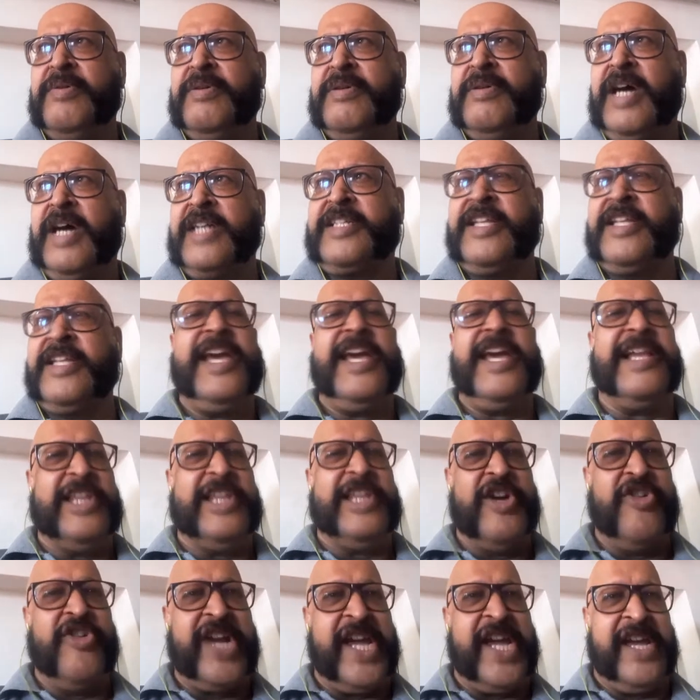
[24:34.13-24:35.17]
utterly
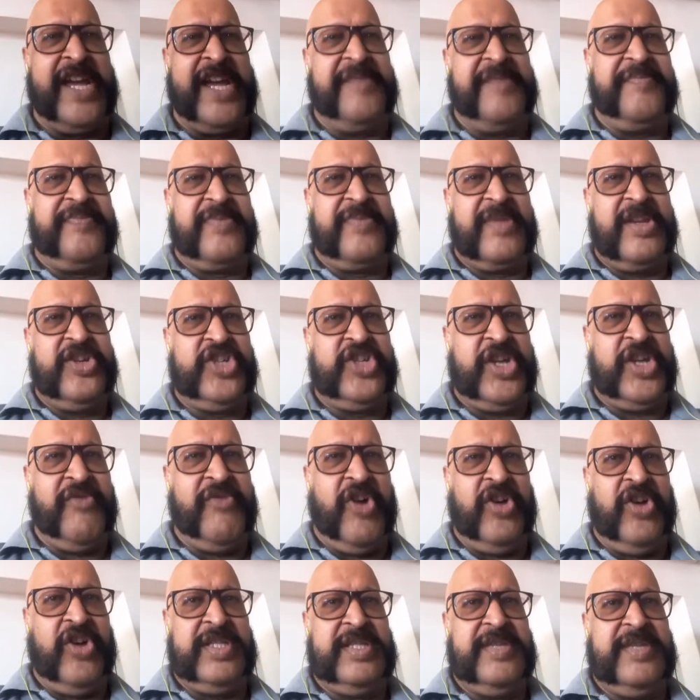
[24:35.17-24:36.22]
alluring she
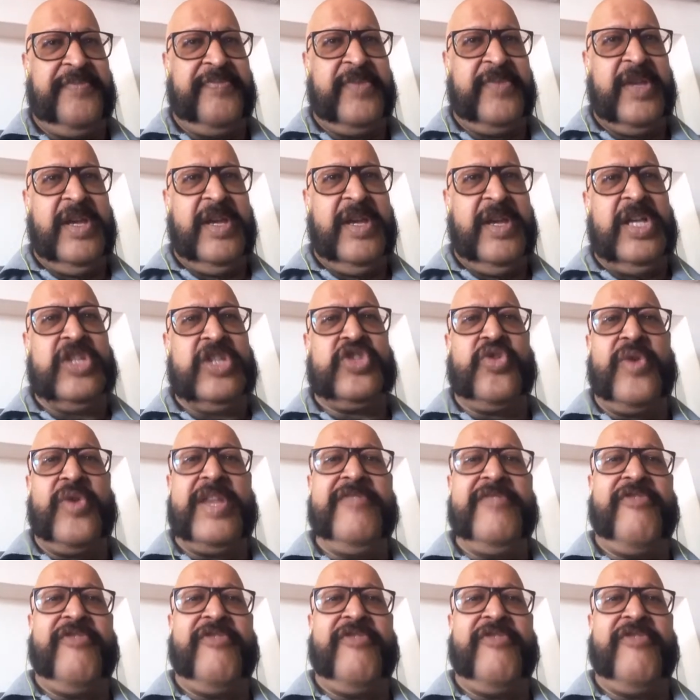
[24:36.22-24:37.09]
was. So in